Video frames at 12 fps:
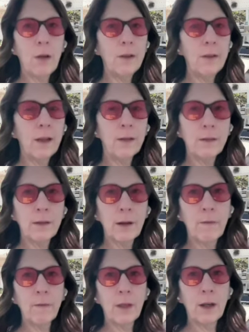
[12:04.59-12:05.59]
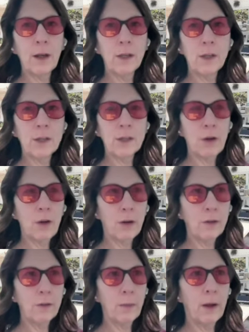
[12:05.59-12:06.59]
all of that stuff that I just
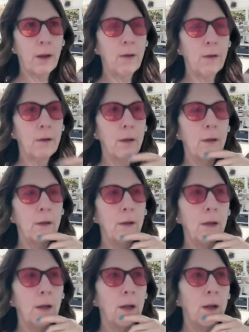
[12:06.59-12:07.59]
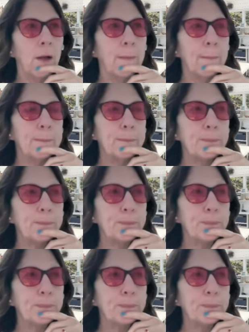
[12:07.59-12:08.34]
talked about. Um,